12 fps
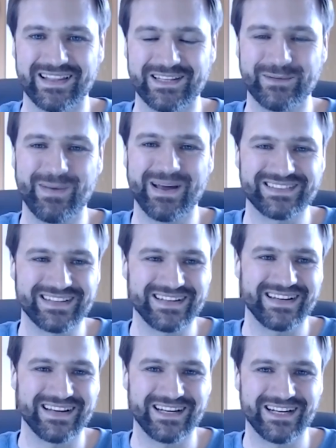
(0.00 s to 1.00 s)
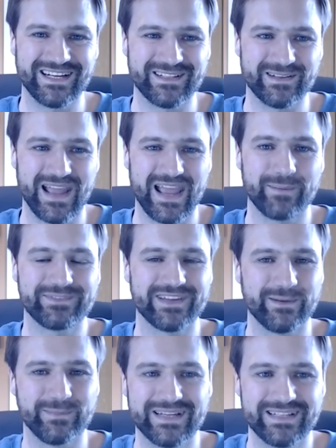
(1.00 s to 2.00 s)
You mentioned
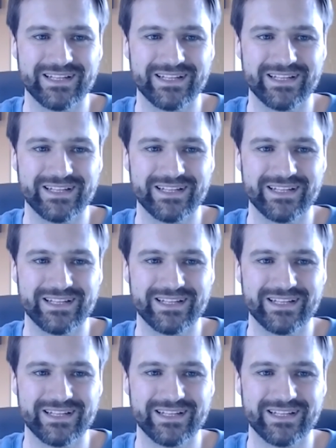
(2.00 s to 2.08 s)
Amazon being